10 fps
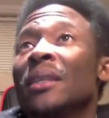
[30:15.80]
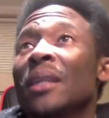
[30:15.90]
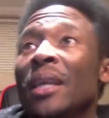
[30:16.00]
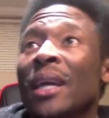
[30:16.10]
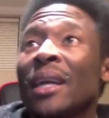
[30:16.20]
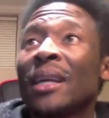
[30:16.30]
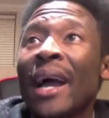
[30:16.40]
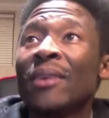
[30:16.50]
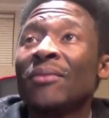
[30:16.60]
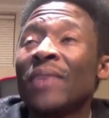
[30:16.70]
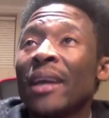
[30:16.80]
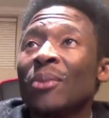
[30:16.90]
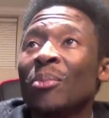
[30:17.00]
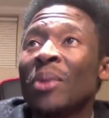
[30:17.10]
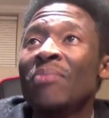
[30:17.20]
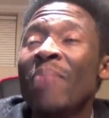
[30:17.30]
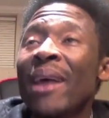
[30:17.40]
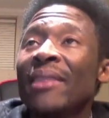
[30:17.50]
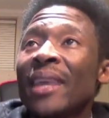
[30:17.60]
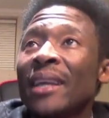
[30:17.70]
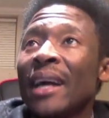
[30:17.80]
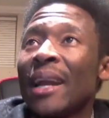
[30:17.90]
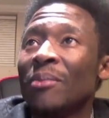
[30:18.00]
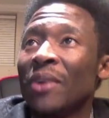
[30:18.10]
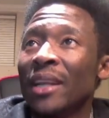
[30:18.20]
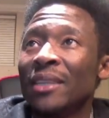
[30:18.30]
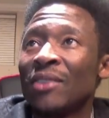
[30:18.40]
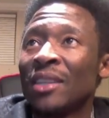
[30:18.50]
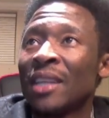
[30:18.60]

it kind of like the main thing that I'm really interested